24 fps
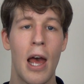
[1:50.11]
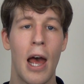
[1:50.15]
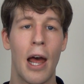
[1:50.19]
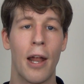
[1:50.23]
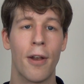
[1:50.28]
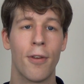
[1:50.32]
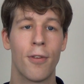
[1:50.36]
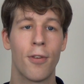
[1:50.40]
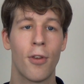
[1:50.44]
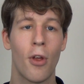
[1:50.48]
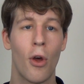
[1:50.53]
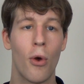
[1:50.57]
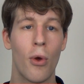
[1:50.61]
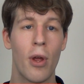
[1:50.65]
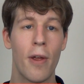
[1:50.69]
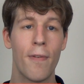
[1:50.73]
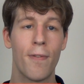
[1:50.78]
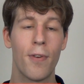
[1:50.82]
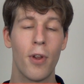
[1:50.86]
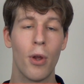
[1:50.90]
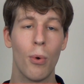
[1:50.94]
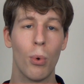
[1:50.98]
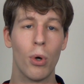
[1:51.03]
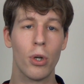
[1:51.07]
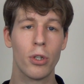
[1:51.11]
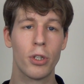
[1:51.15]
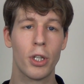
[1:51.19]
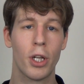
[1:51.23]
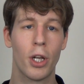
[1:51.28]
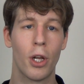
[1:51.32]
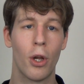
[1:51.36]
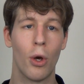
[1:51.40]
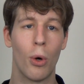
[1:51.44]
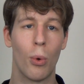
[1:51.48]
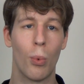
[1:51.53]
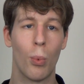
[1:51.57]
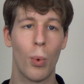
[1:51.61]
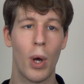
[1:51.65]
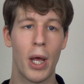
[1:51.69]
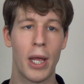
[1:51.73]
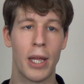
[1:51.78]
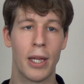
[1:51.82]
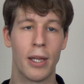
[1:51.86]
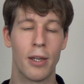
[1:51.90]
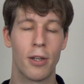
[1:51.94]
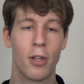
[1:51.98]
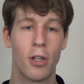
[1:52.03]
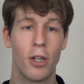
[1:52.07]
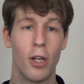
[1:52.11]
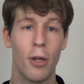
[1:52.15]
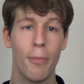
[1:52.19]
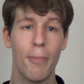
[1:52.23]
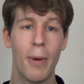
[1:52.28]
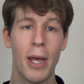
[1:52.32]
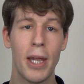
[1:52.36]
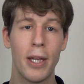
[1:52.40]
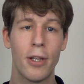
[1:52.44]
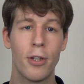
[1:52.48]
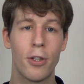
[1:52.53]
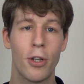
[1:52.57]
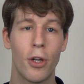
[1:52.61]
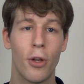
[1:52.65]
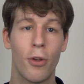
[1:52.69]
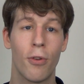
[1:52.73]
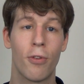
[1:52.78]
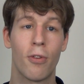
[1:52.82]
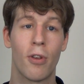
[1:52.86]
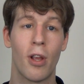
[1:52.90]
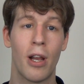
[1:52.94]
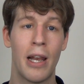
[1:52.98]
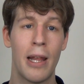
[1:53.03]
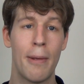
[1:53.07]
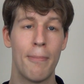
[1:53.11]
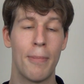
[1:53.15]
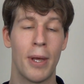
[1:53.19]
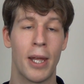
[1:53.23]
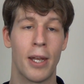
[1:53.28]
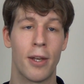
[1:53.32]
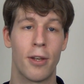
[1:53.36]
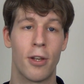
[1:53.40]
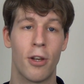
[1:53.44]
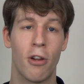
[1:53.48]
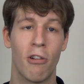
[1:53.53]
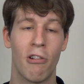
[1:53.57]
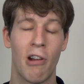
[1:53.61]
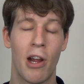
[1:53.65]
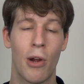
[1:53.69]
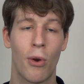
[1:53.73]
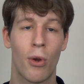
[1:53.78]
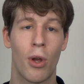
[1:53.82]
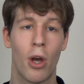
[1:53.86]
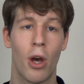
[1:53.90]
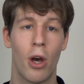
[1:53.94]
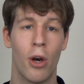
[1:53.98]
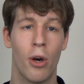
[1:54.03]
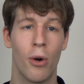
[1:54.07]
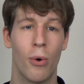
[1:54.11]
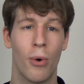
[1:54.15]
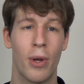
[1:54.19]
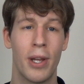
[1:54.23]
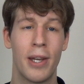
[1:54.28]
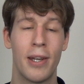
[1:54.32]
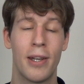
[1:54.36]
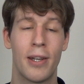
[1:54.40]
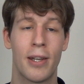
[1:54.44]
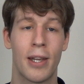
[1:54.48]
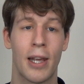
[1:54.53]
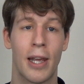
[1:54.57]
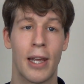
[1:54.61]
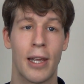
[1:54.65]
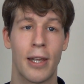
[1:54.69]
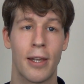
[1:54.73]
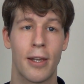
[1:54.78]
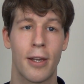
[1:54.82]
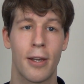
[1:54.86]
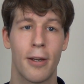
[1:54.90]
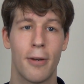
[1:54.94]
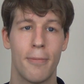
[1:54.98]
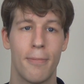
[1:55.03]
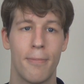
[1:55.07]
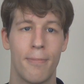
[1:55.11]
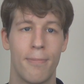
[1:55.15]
and so if you're watching your weight, you may choose to limit your alcohol intake.